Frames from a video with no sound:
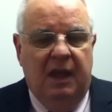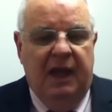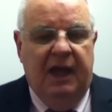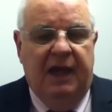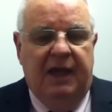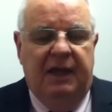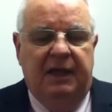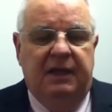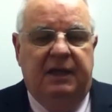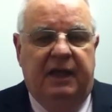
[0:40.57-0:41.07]

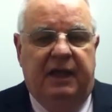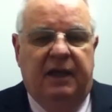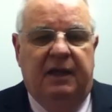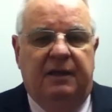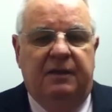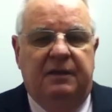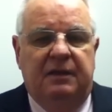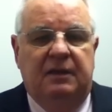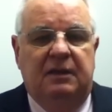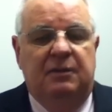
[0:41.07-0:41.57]
And
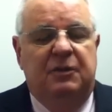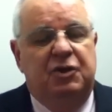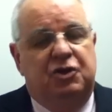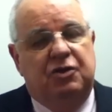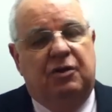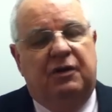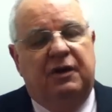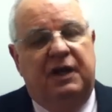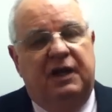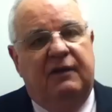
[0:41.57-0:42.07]
uh, the
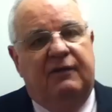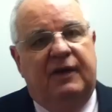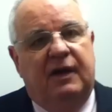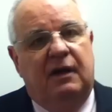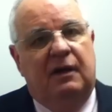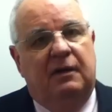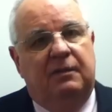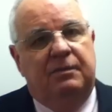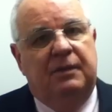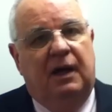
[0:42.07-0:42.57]
majority of
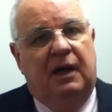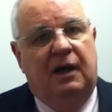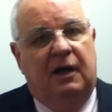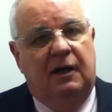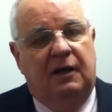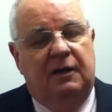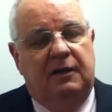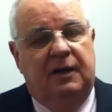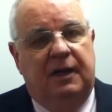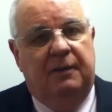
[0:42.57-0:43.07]
our,
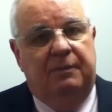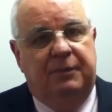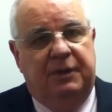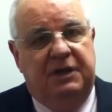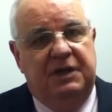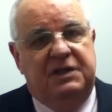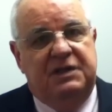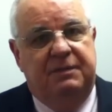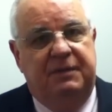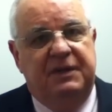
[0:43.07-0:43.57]
our uh,
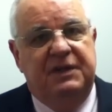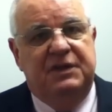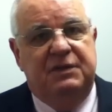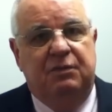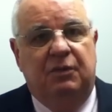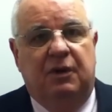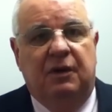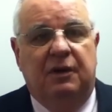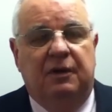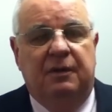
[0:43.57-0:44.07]

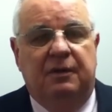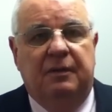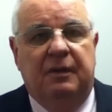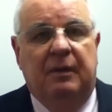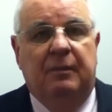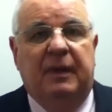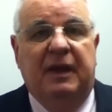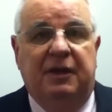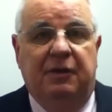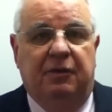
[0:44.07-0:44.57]
participants were
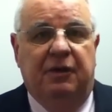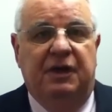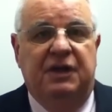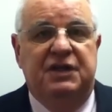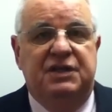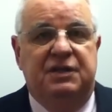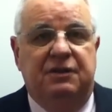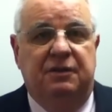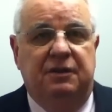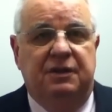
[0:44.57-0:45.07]
minority
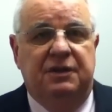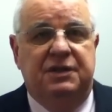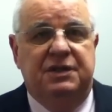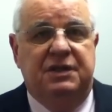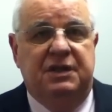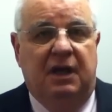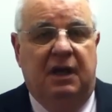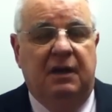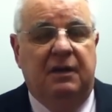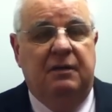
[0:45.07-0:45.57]

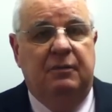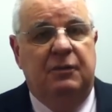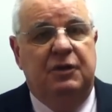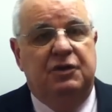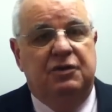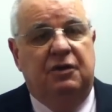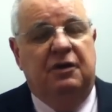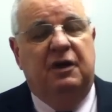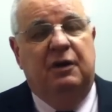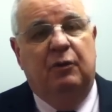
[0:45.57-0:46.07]
students. the
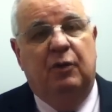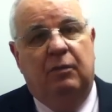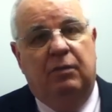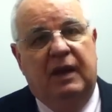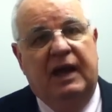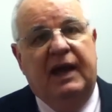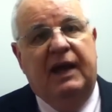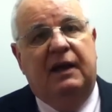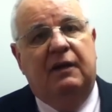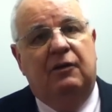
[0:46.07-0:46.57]
majority were
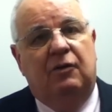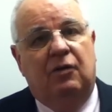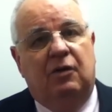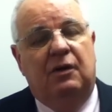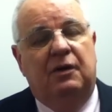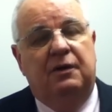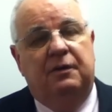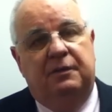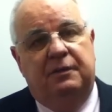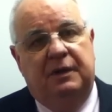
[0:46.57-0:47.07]
black
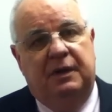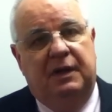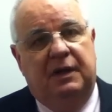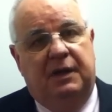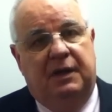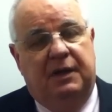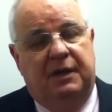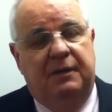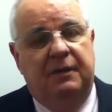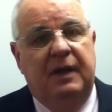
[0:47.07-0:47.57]
or
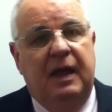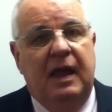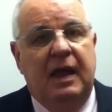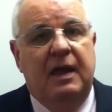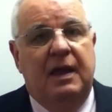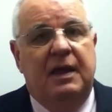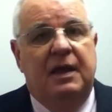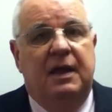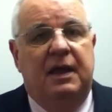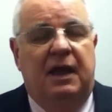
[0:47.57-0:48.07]

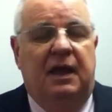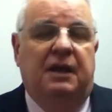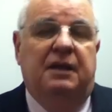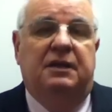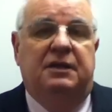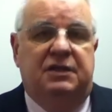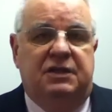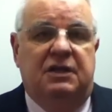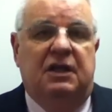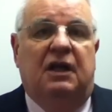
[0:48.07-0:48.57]

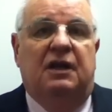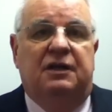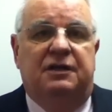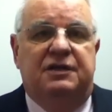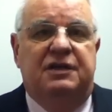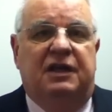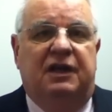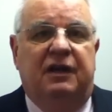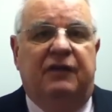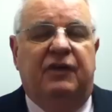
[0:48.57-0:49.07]
a
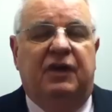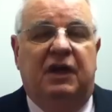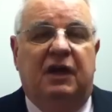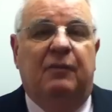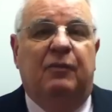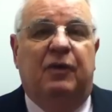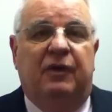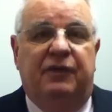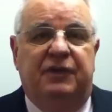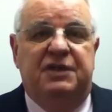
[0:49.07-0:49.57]
significant
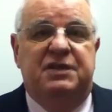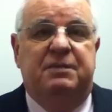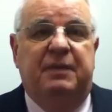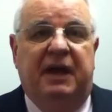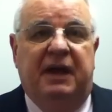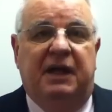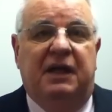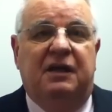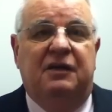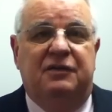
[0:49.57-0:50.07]
number of
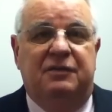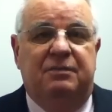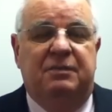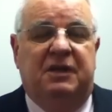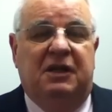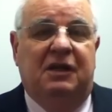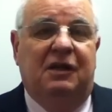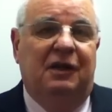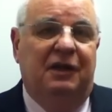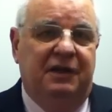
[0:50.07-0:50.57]
Hispanics,
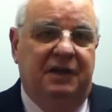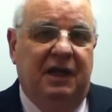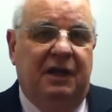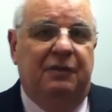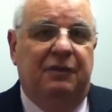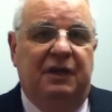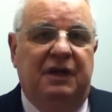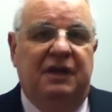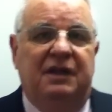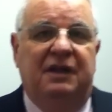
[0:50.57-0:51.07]
particularly
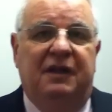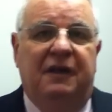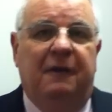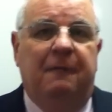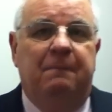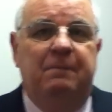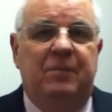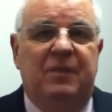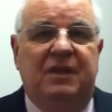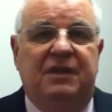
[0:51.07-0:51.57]
down in
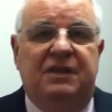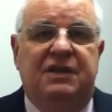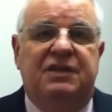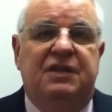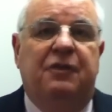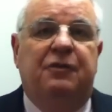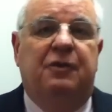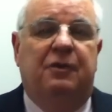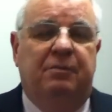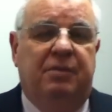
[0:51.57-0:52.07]
the, in the
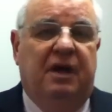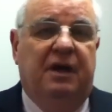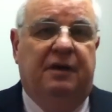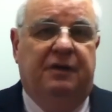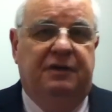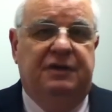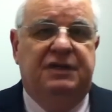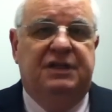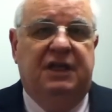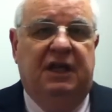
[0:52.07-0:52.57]
southern part
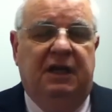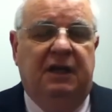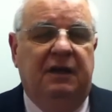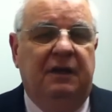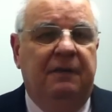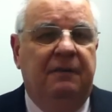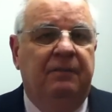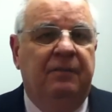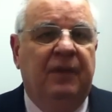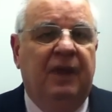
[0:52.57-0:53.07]
of the state.
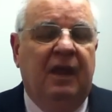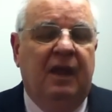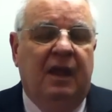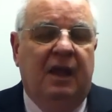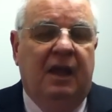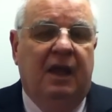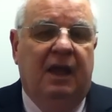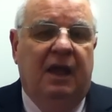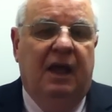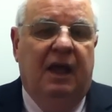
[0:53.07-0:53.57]

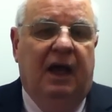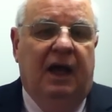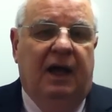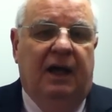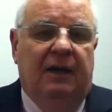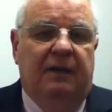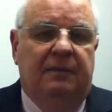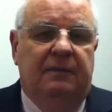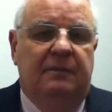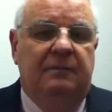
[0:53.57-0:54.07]
Uh,